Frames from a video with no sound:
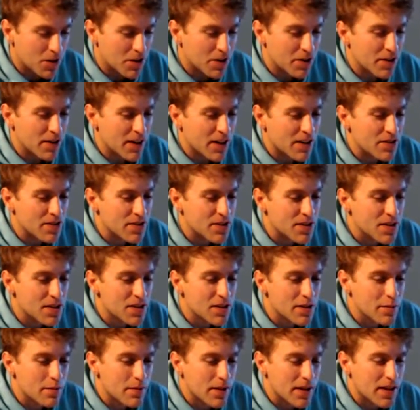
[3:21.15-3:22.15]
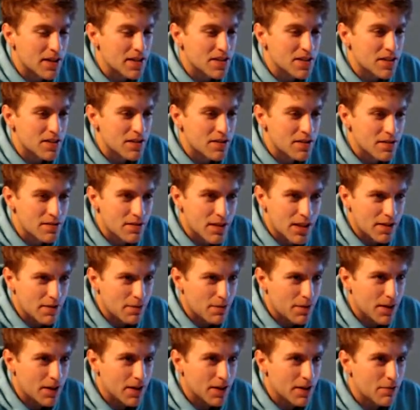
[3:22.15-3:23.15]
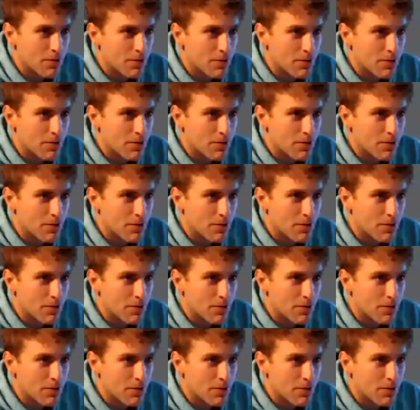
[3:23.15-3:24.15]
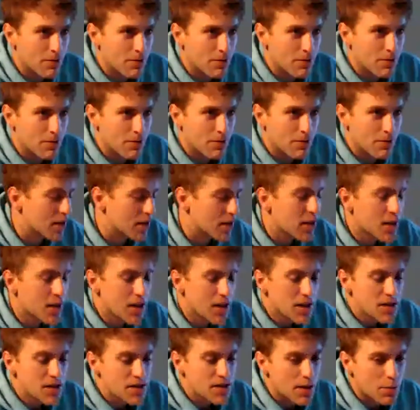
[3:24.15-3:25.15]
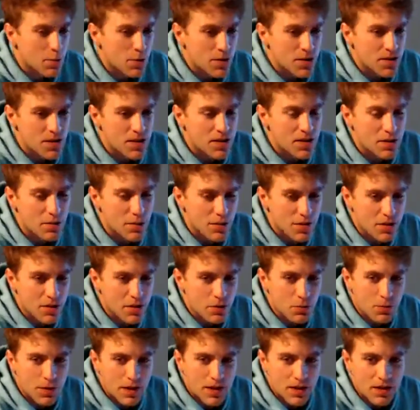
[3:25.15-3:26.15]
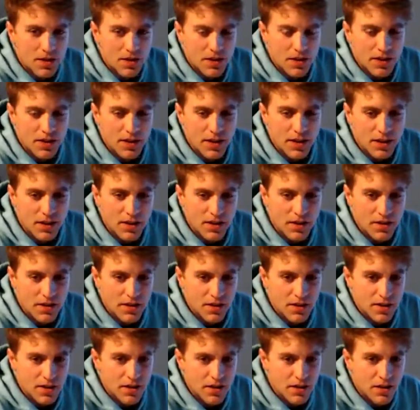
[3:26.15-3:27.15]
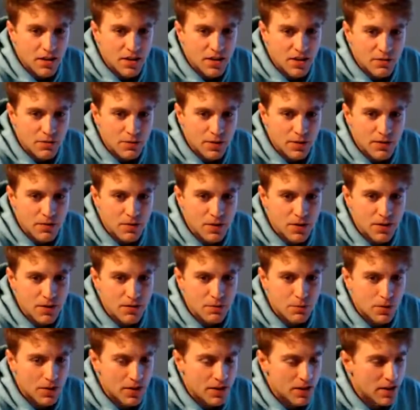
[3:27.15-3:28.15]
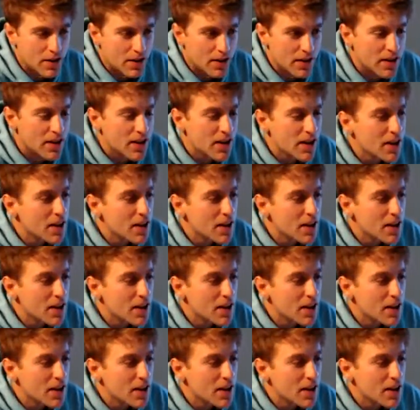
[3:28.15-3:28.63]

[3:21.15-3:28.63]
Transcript: full in system. I guess they figured it would cost too much to have to put a subway system under the Welland Canal and along the river and whatnot.